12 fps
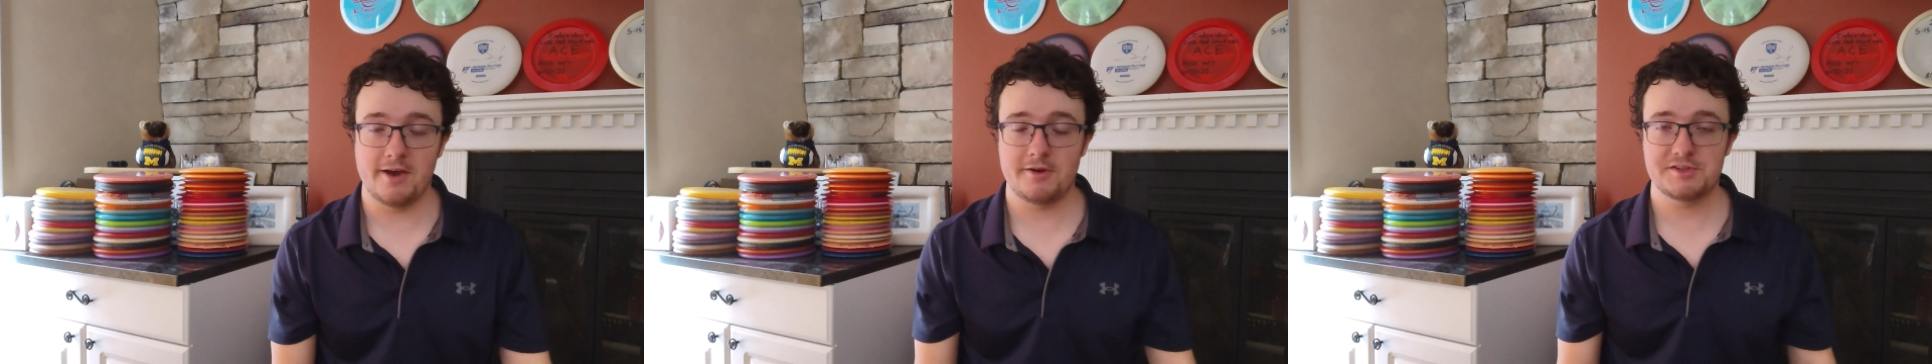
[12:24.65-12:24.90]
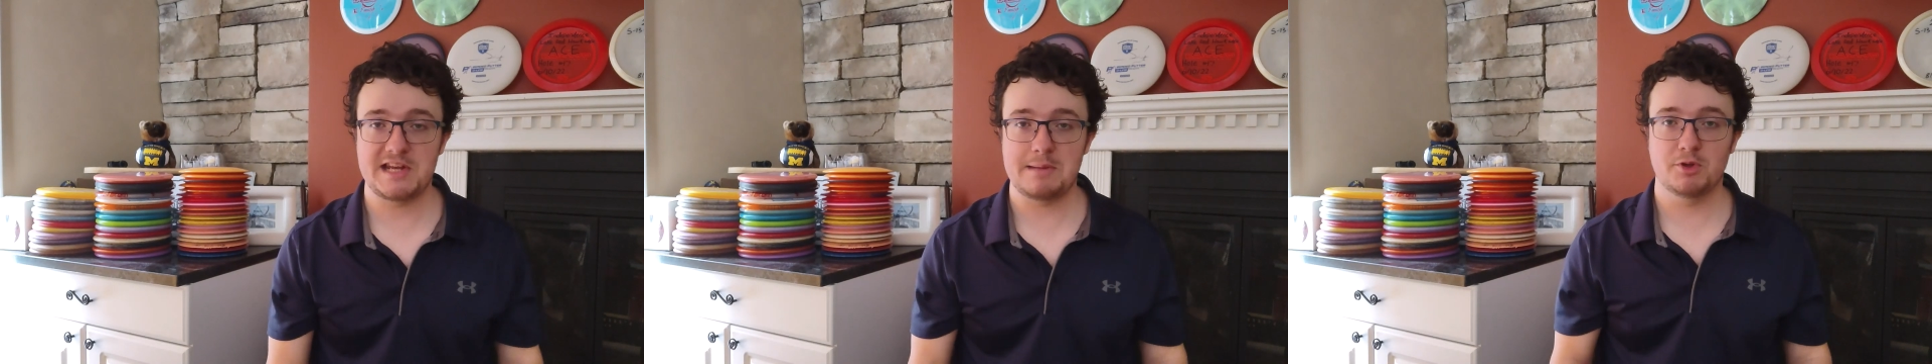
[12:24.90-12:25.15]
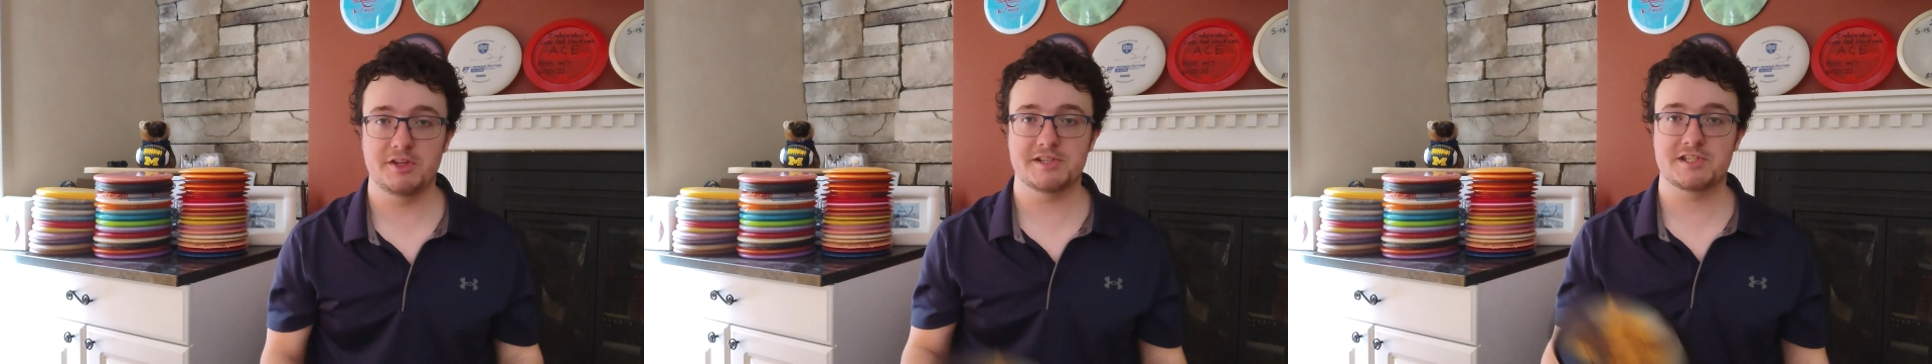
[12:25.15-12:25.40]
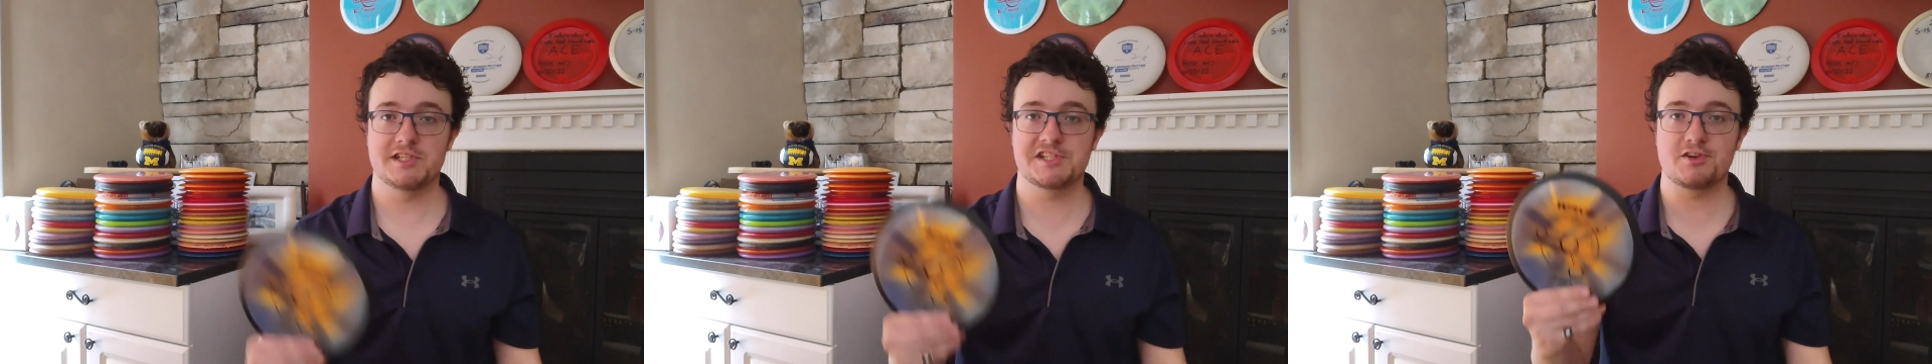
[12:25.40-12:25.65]
understable
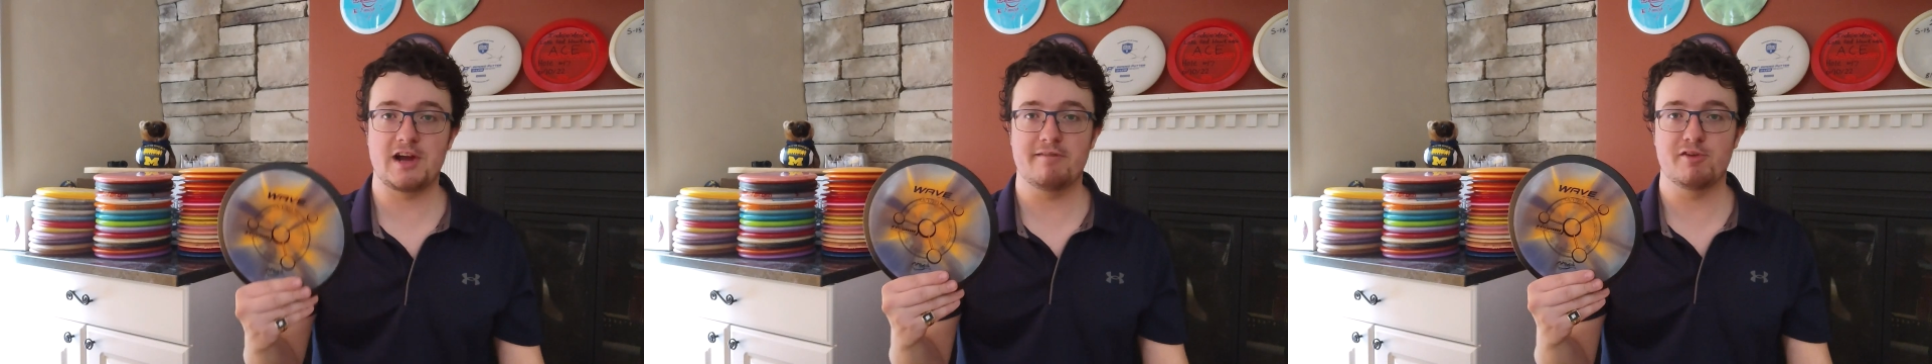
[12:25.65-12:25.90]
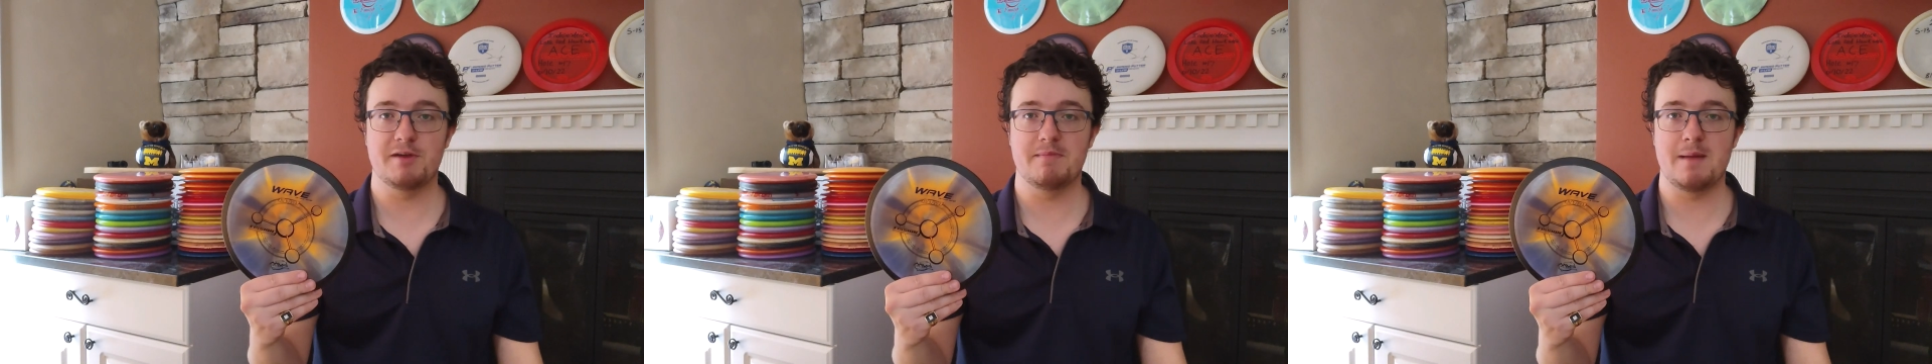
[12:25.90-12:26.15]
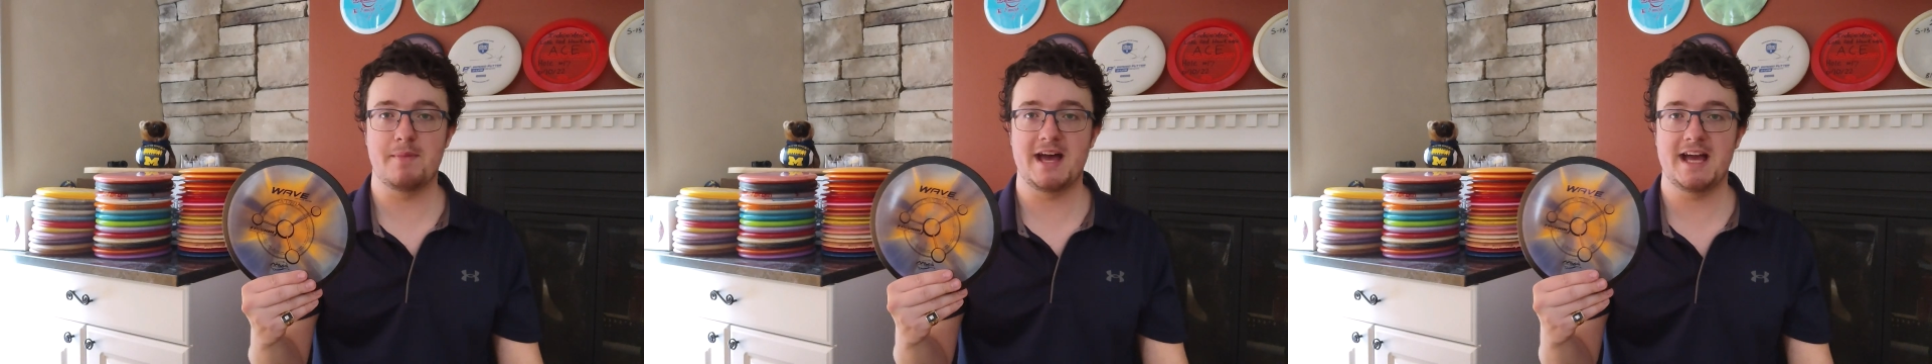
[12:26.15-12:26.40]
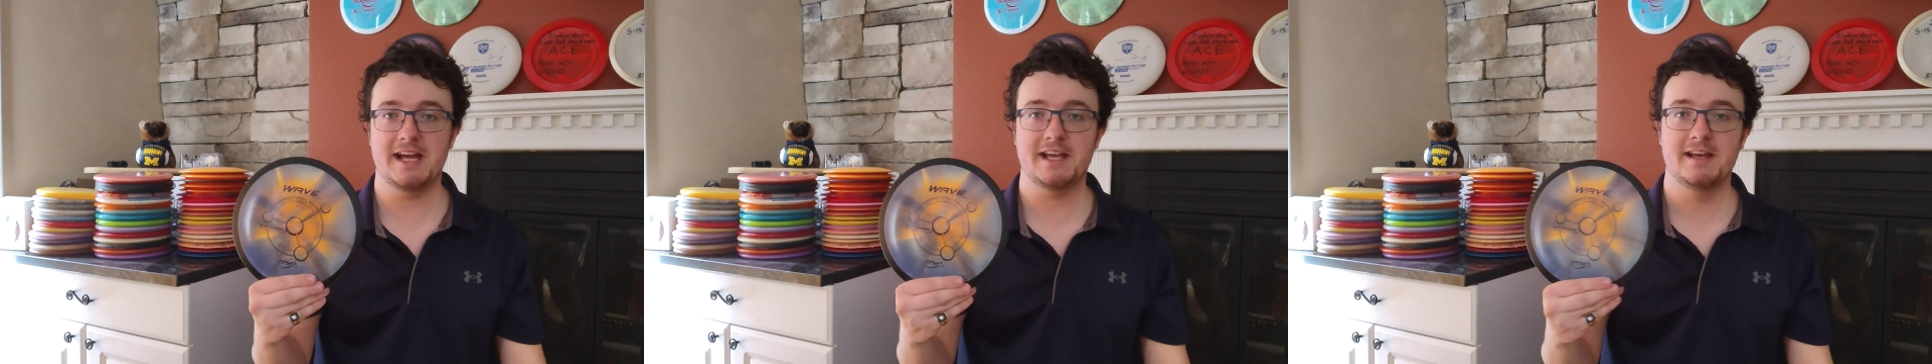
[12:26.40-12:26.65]
distance driver in my
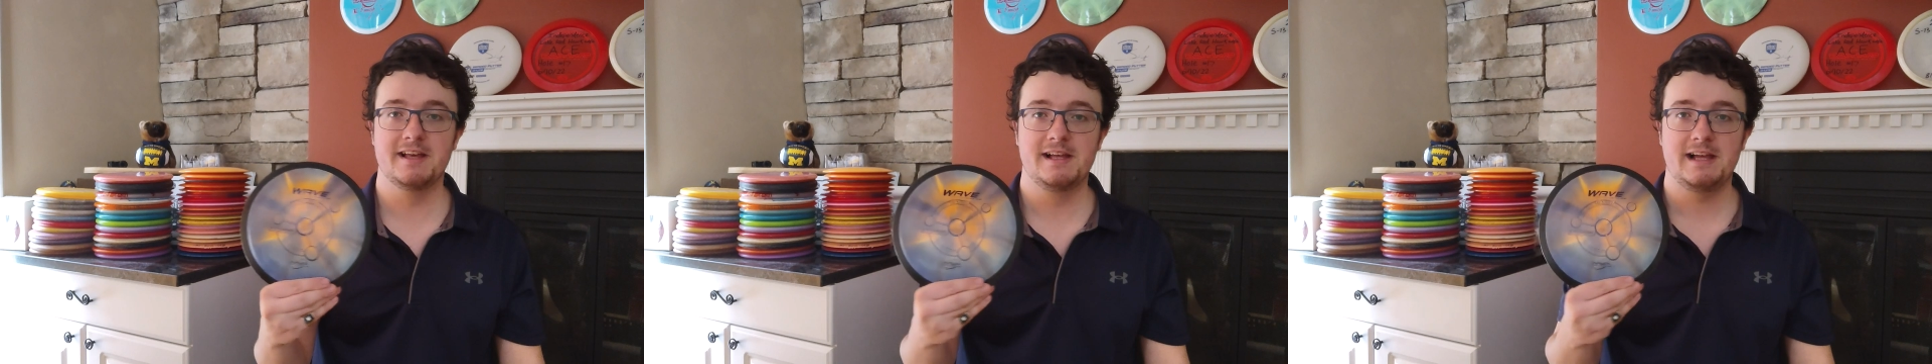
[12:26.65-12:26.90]
bag.